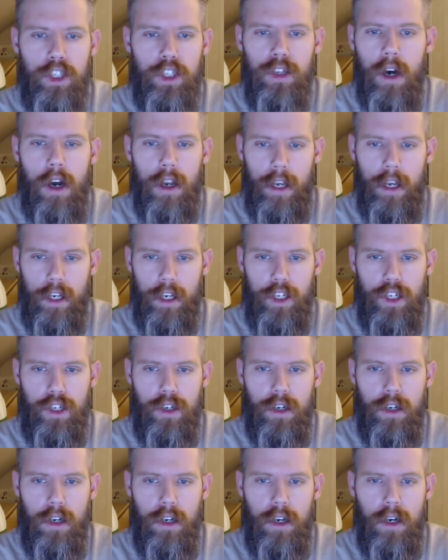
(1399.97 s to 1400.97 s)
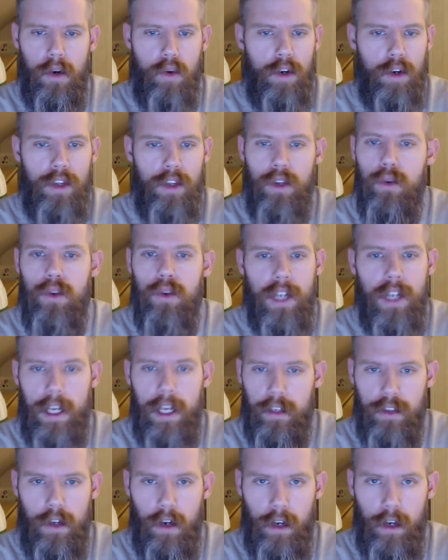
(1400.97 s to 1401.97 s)
knowledge or
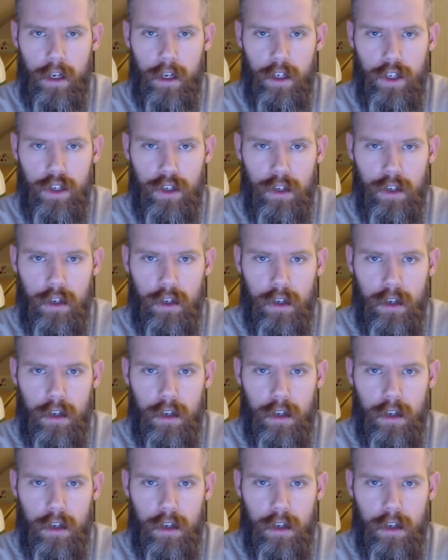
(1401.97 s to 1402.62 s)
useless knowledge.